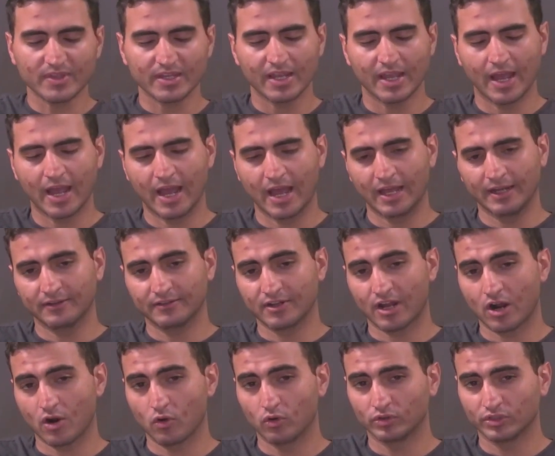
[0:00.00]
And not
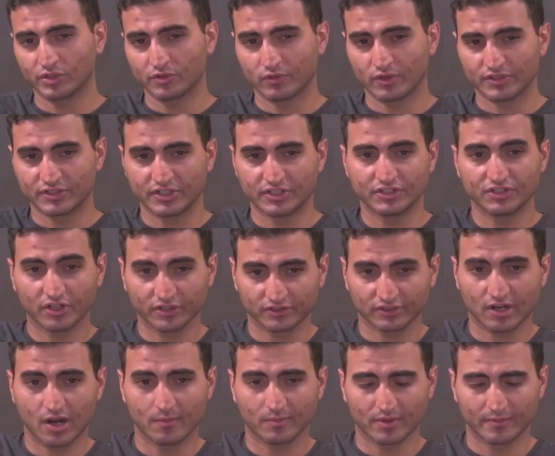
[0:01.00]
only was he just
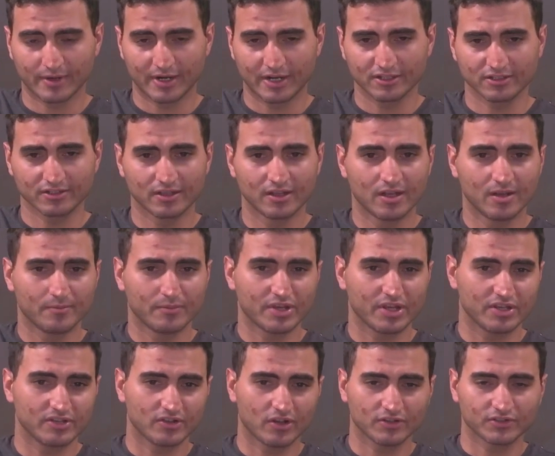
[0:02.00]
compromised, but
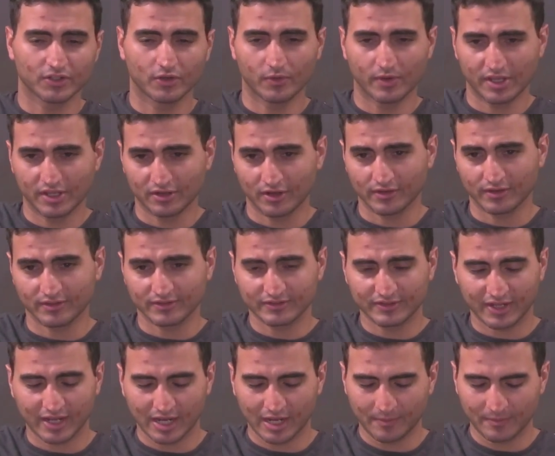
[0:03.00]
he's also in on the
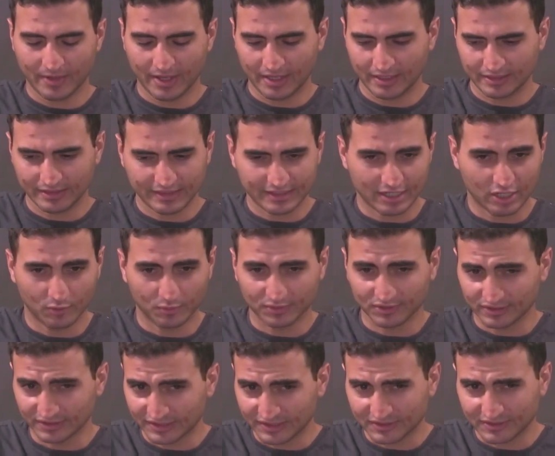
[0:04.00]
scam, and he helps
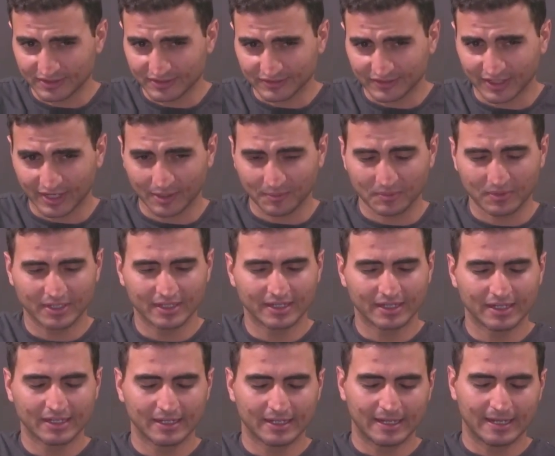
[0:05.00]
lead the scam.
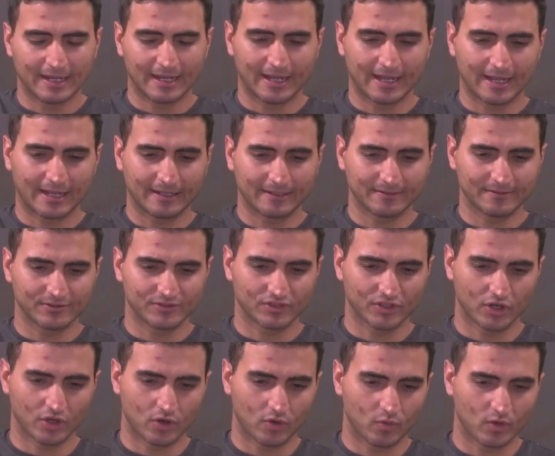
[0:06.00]
And
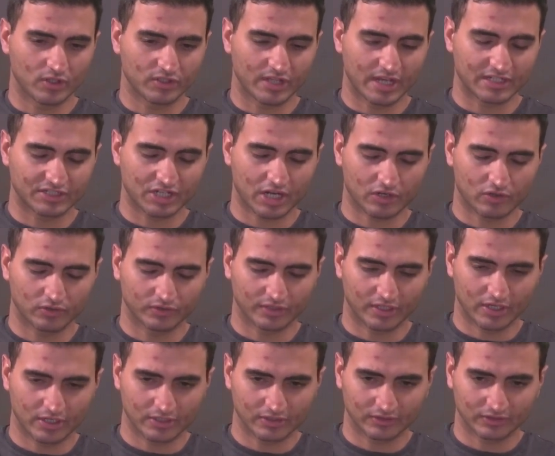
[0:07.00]
so what that general
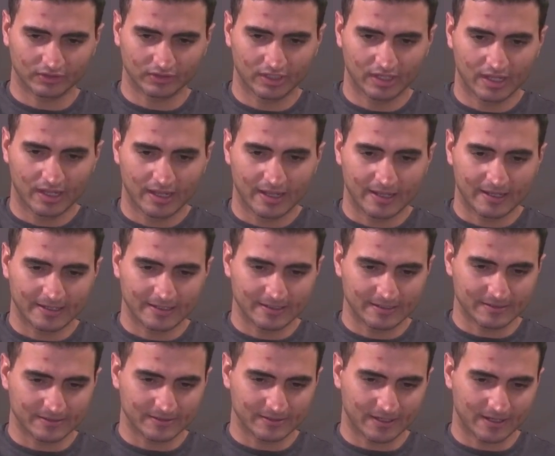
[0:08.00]
does
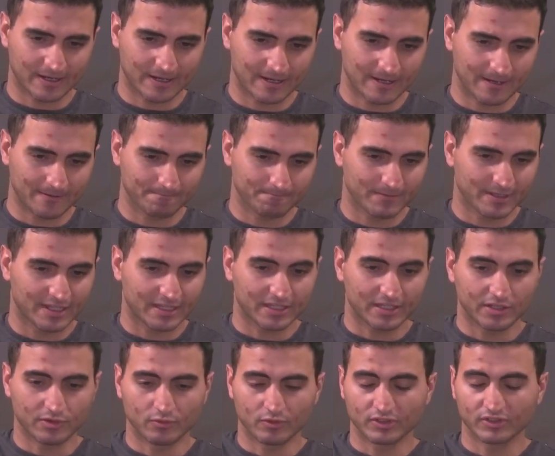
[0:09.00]
is he
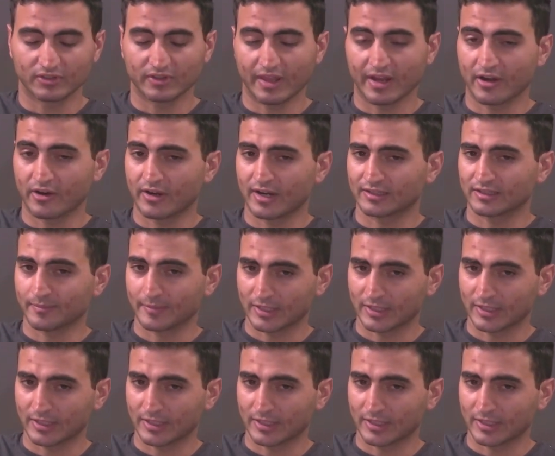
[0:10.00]
was there at the